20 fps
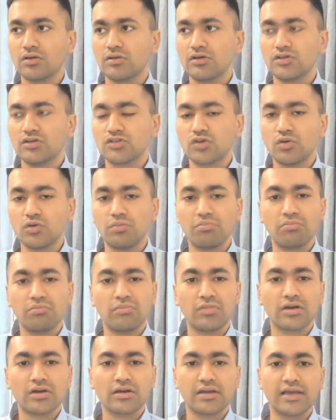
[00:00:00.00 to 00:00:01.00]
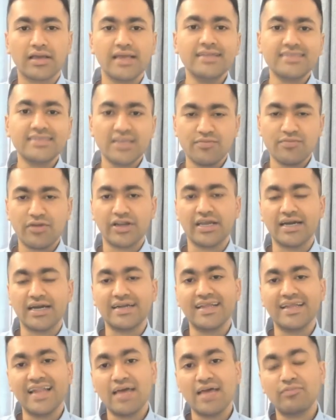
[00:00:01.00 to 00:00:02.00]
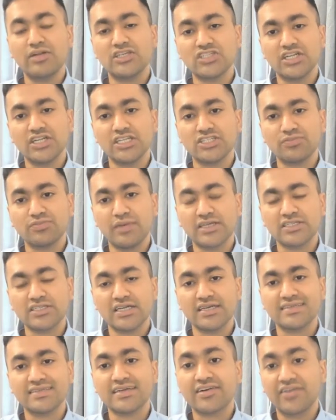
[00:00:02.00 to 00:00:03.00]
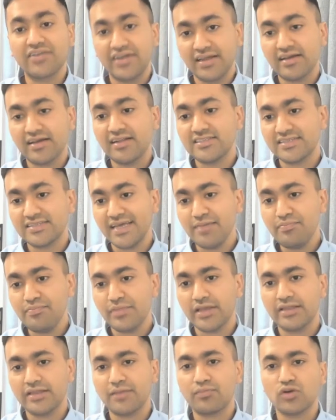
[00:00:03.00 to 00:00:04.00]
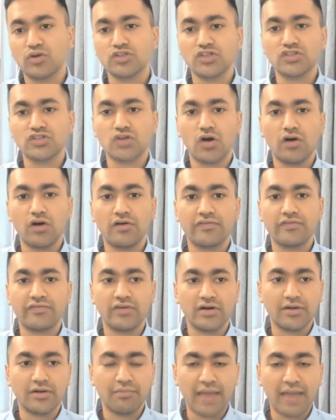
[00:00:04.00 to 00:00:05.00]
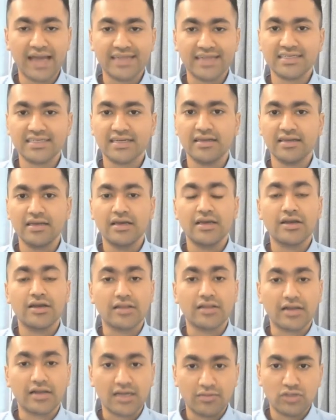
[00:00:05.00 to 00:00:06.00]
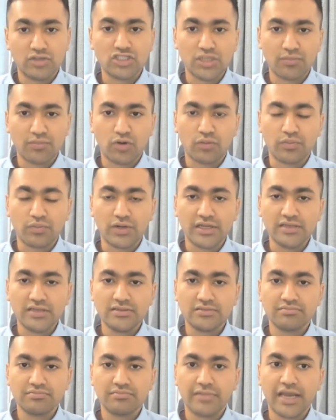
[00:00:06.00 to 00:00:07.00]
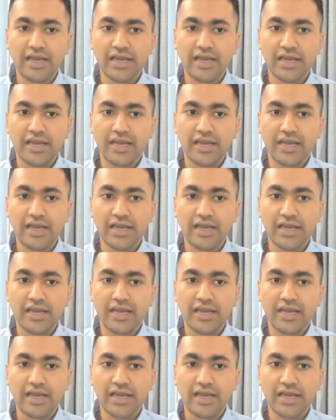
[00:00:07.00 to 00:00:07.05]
So, in summary, a dilapidation inspection is a critical step in the process of managing the commercial properties,